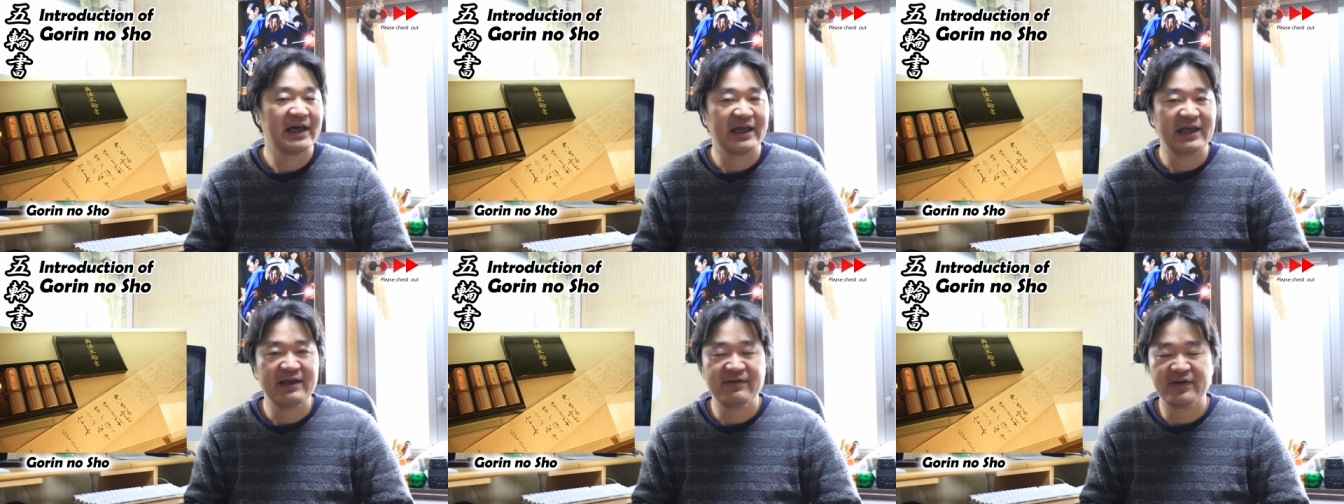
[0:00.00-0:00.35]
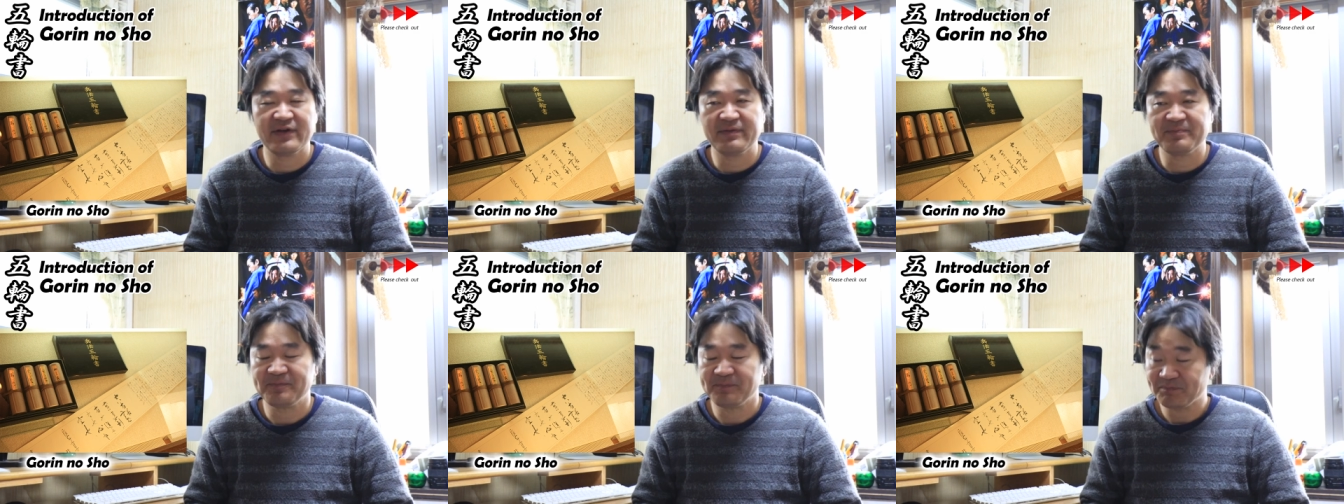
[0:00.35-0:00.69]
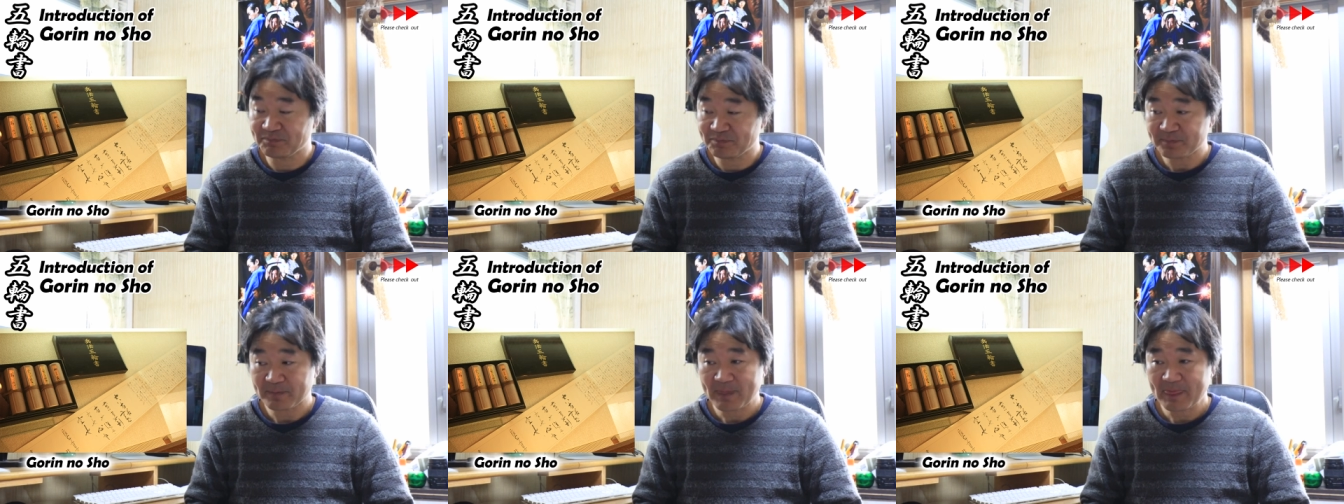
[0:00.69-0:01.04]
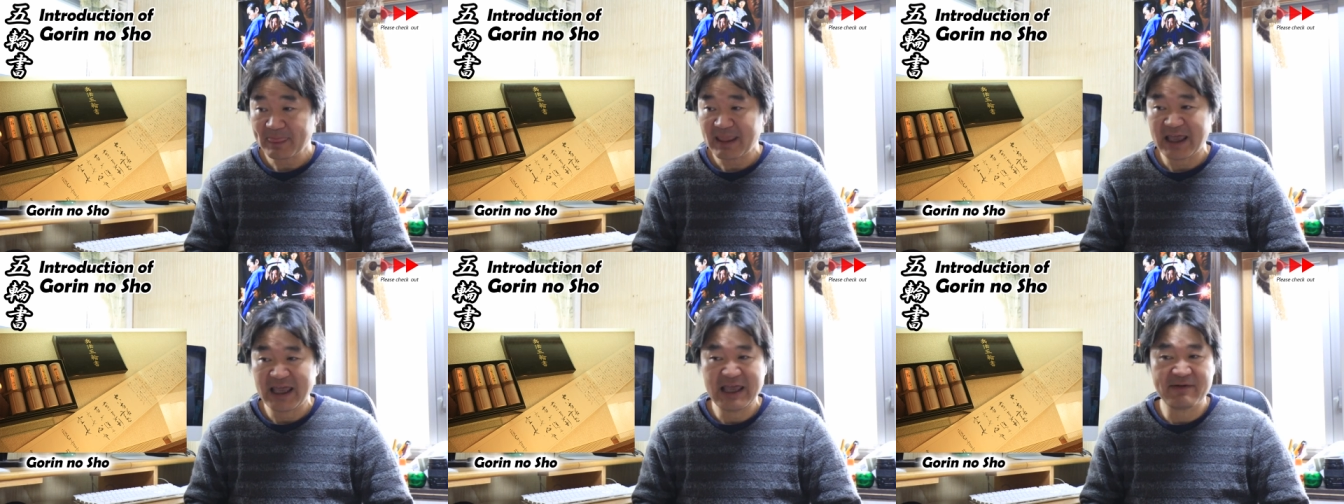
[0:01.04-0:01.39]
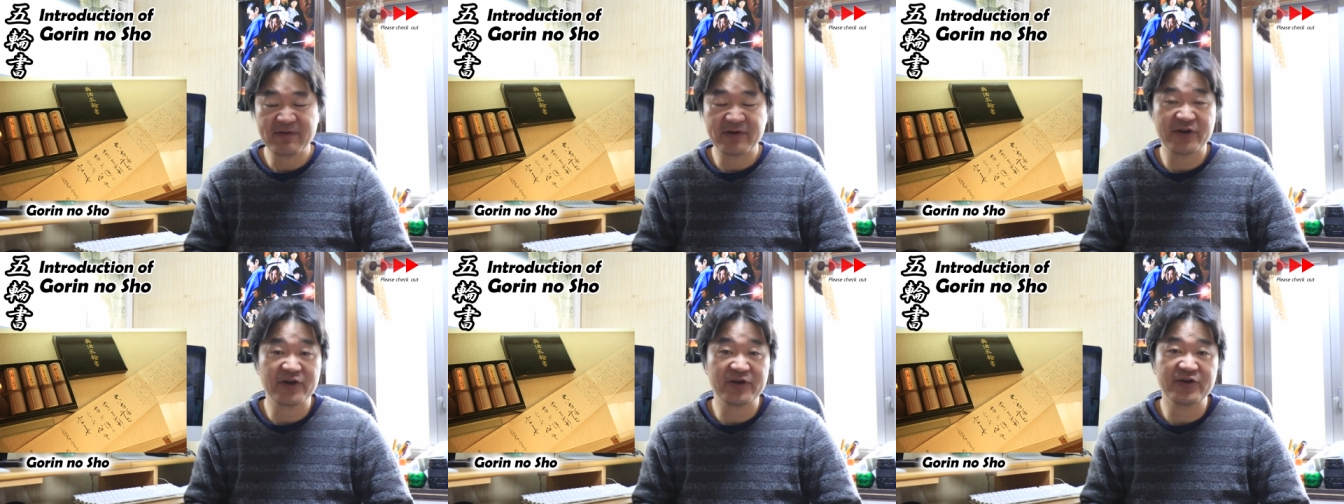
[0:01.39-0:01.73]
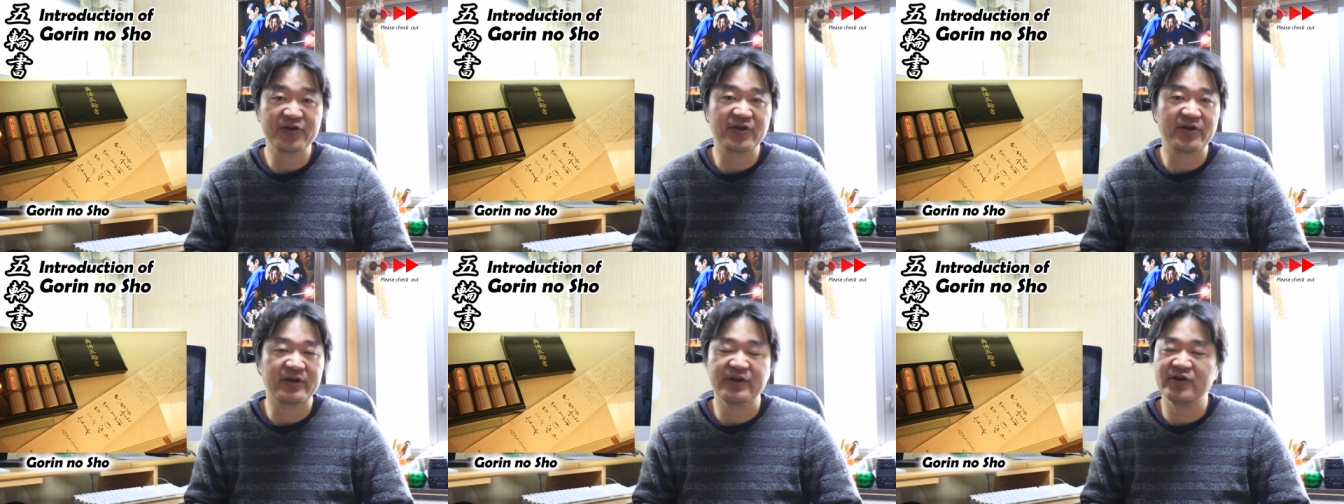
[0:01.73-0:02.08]
Even even
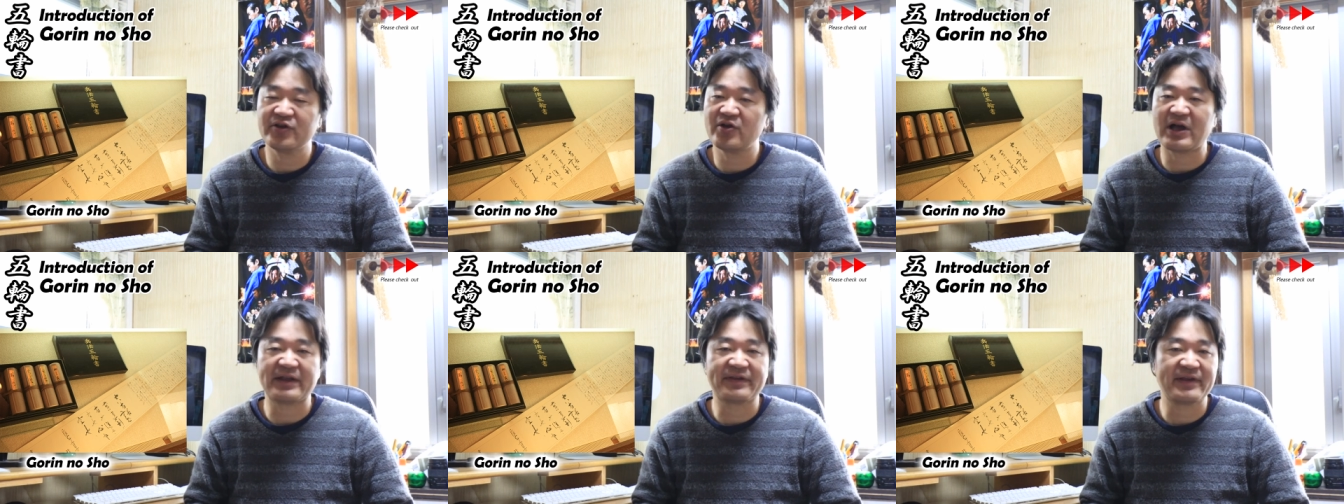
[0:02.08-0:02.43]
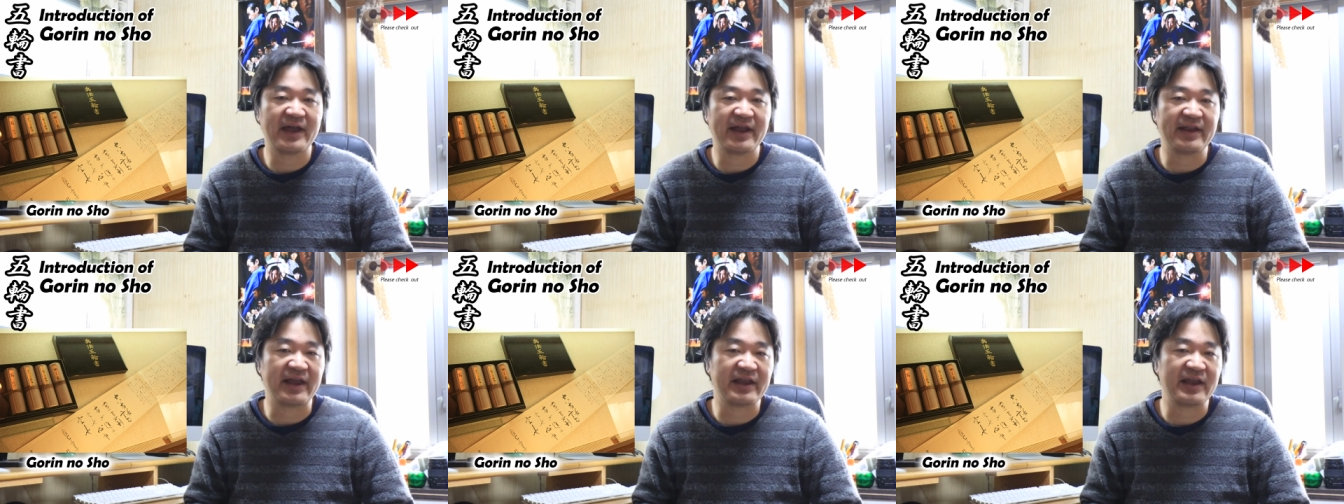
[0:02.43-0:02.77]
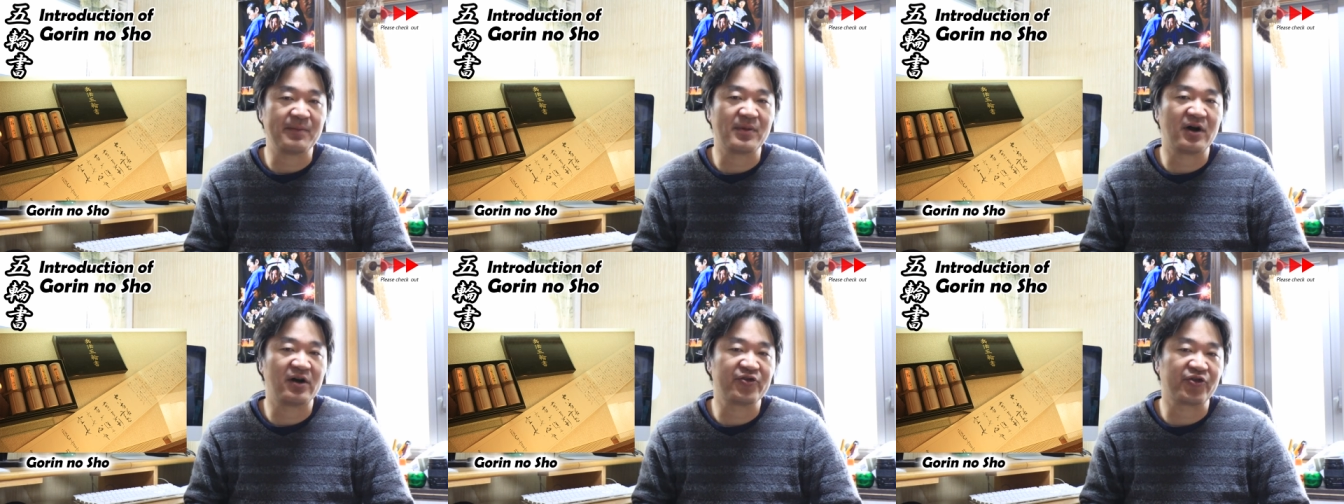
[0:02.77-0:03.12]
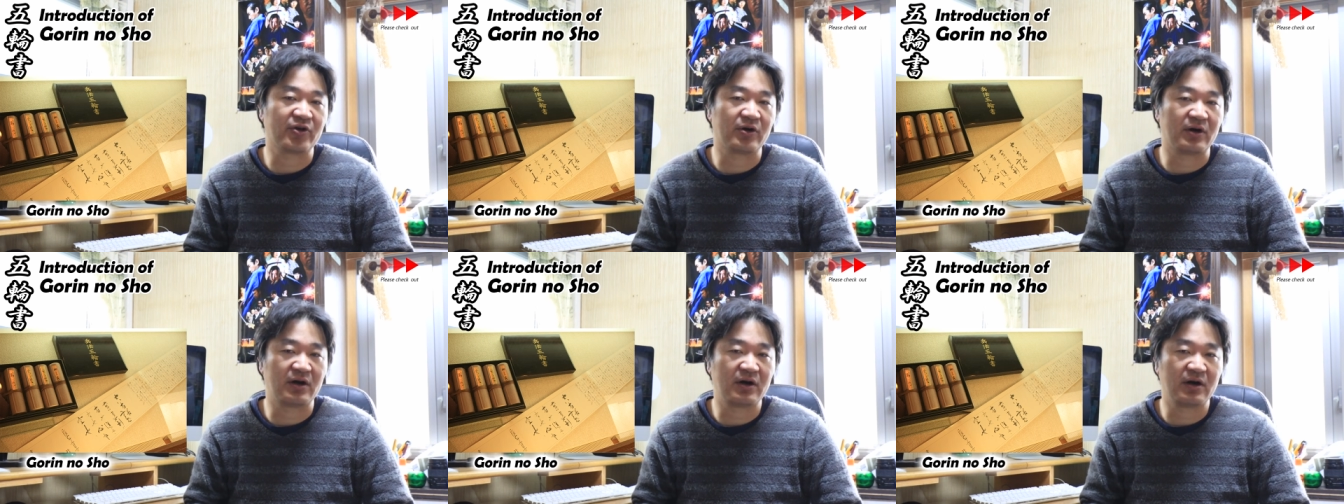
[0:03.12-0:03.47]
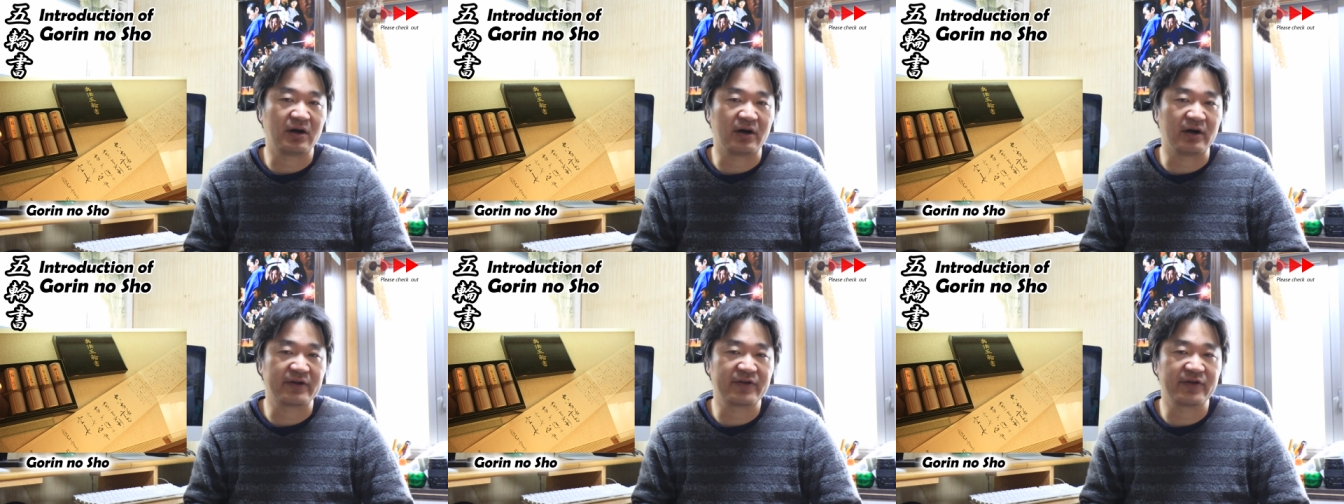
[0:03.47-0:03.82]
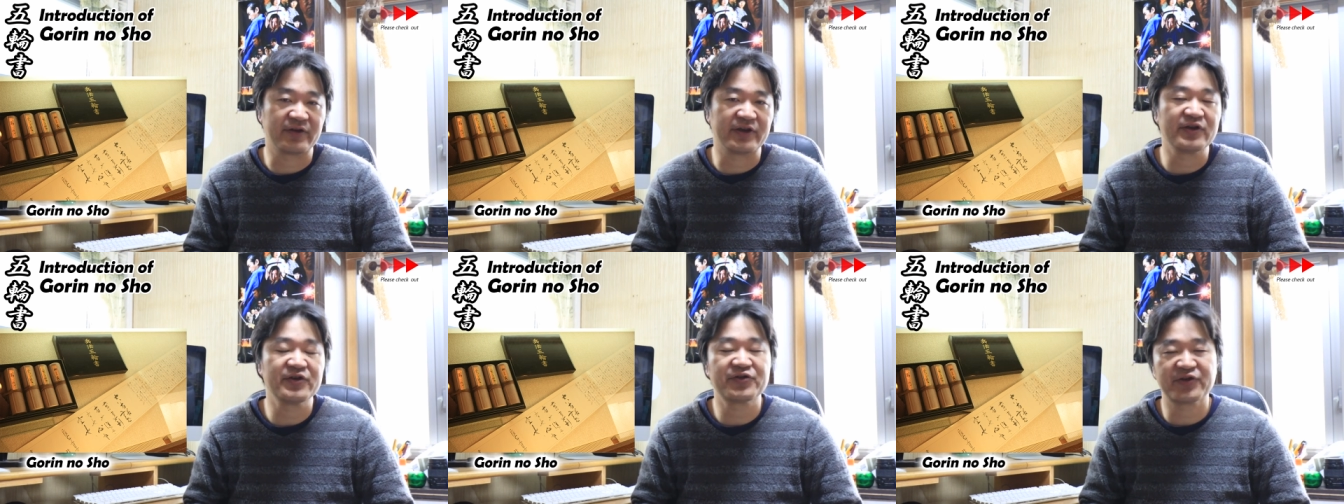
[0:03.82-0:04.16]
you don't, you don't attend any martial
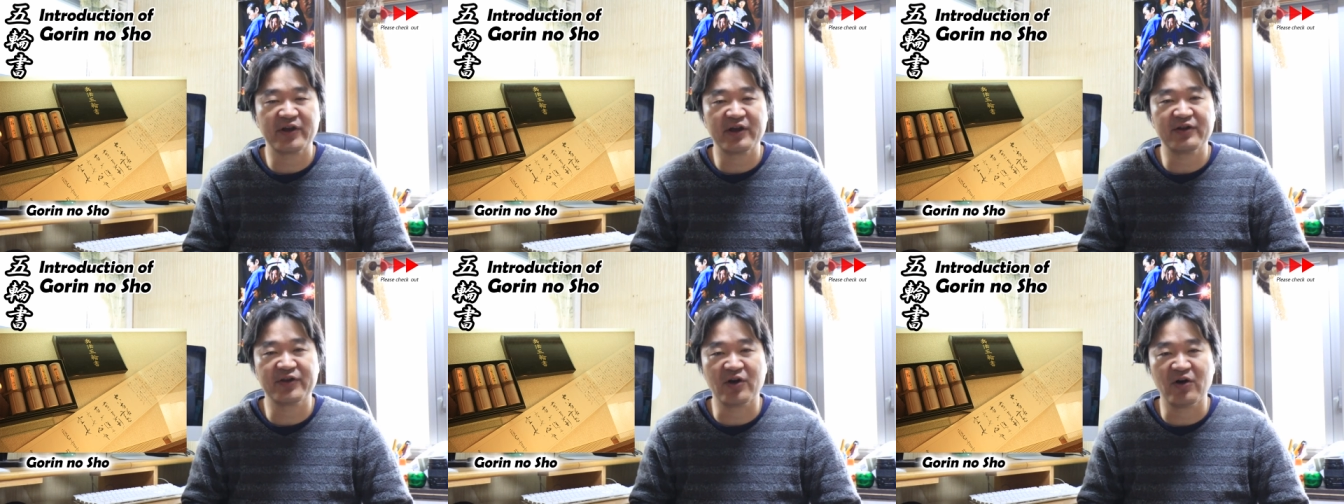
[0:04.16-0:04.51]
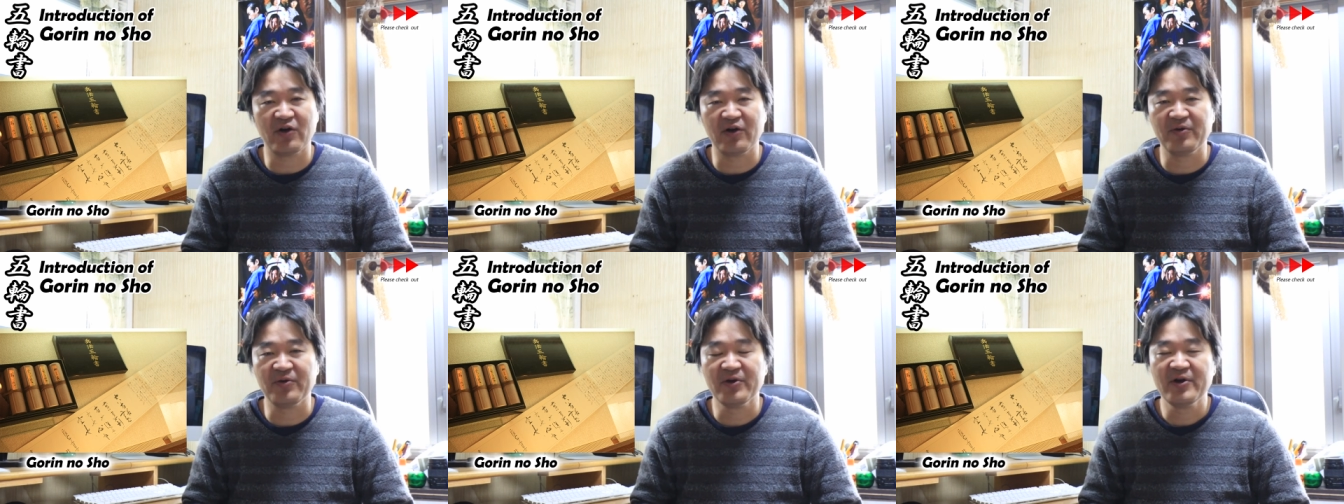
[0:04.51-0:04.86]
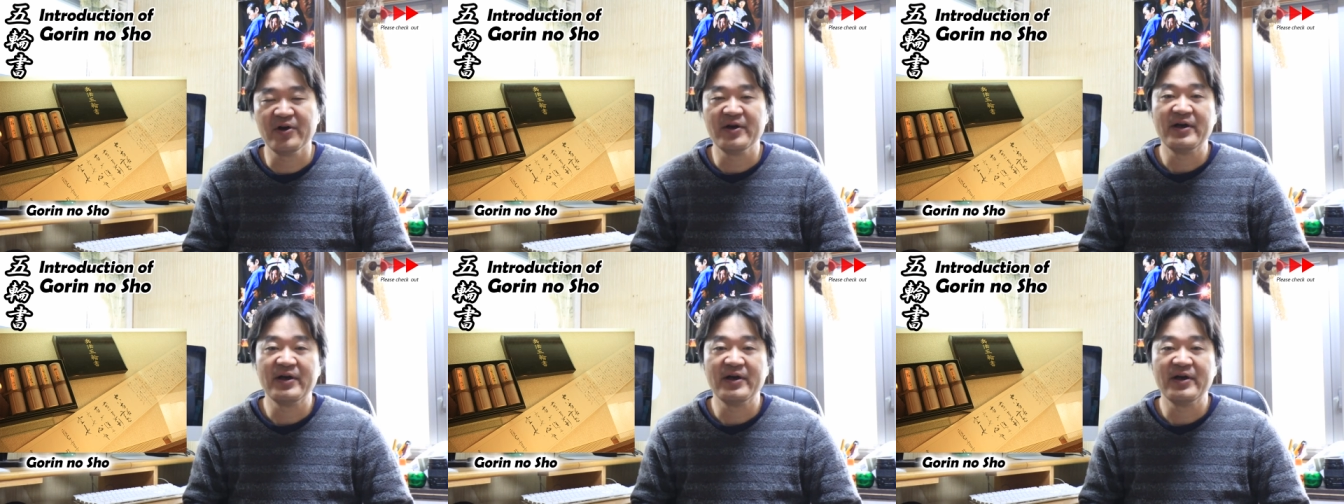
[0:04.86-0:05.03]
arts, you still know